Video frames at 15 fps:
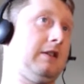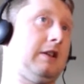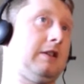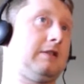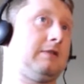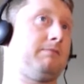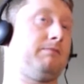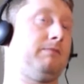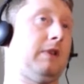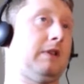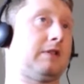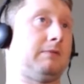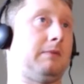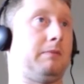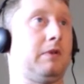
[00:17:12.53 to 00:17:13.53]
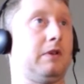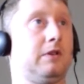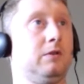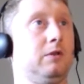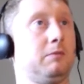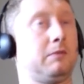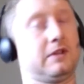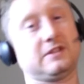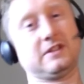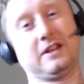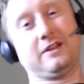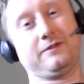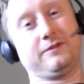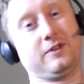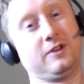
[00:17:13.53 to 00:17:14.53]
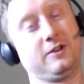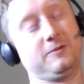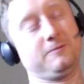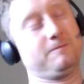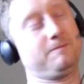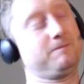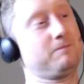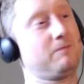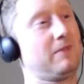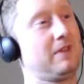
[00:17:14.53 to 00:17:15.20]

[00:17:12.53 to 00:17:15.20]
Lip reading: That's gonna be pretty cool. I'm excited for you.